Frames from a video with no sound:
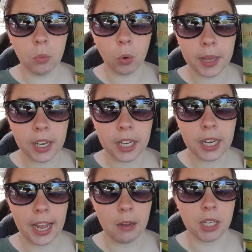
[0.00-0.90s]
woman
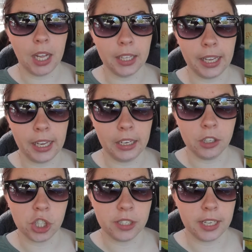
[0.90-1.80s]
named
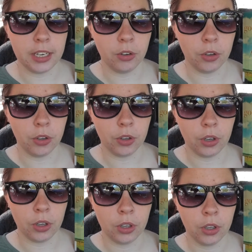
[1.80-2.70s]
Arlene. She's in
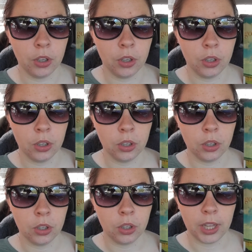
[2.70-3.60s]
her
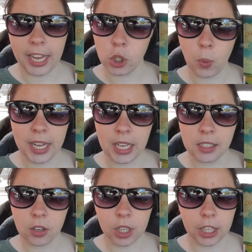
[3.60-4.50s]
late
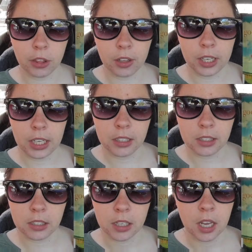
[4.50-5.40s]
20s, early
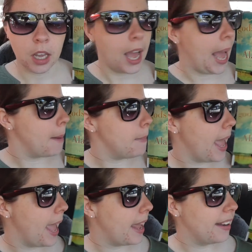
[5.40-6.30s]
30s.
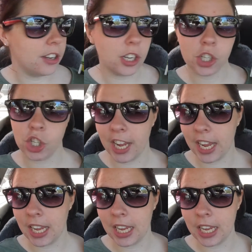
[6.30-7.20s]
And
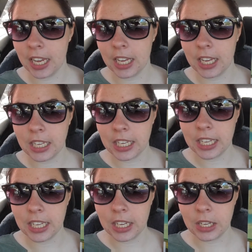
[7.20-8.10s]
she
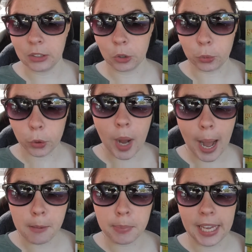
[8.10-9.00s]
grew
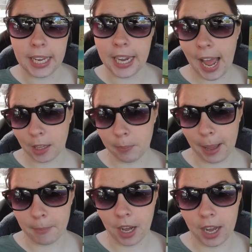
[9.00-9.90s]
up in
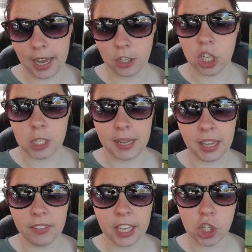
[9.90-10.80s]
Alabama, and she's
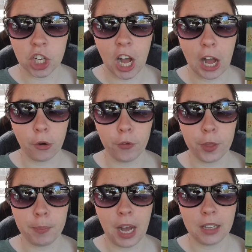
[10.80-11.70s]
been living in Chicago
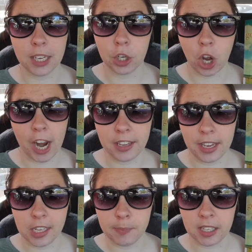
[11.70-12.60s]
for the past like 9
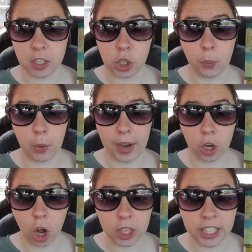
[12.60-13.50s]
years. Basically, she went away
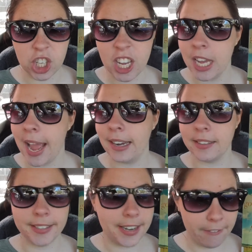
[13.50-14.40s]
to college and
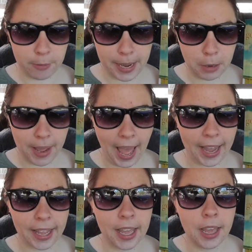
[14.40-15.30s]
has never been
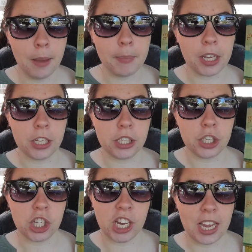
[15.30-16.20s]
back
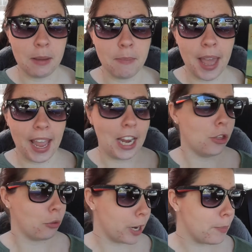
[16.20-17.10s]
because she
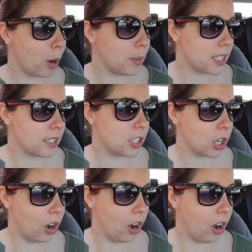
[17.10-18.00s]
made three promises
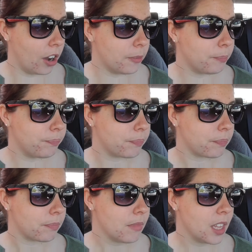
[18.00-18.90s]
to God
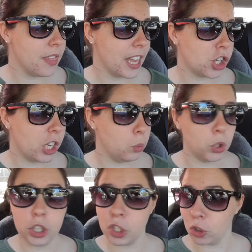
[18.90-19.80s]
that she
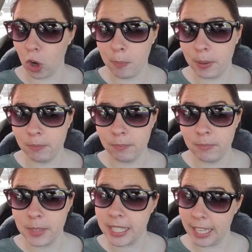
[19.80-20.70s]
would stop
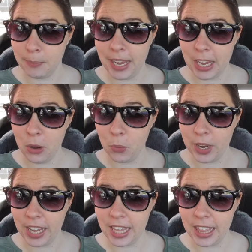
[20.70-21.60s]
sleeping
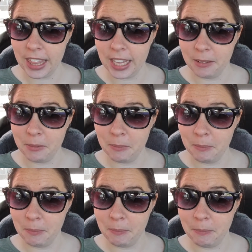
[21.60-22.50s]
with
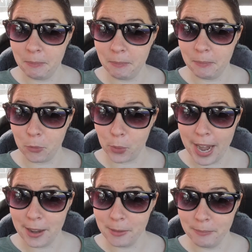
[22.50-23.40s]

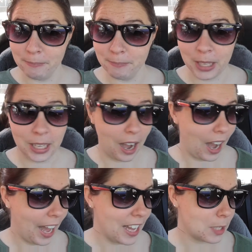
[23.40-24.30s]
random
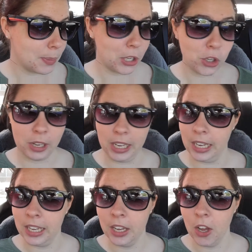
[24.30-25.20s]
guys because
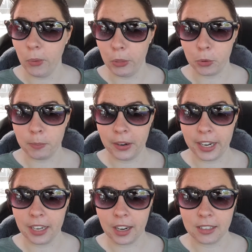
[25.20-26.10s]
she went through a
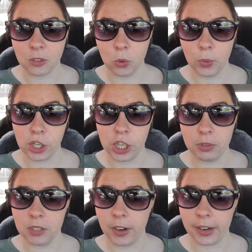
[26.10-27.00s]
period in high school where she
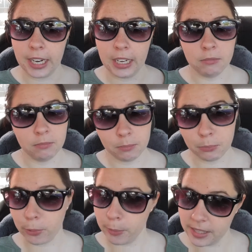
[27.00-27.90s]
was very
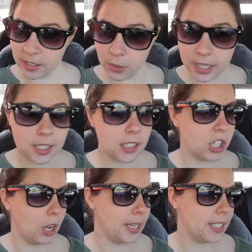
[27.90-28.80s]
promiscuous,
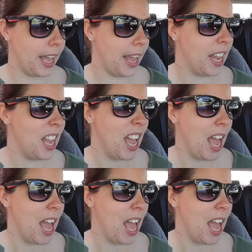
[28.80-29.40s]
shall we say,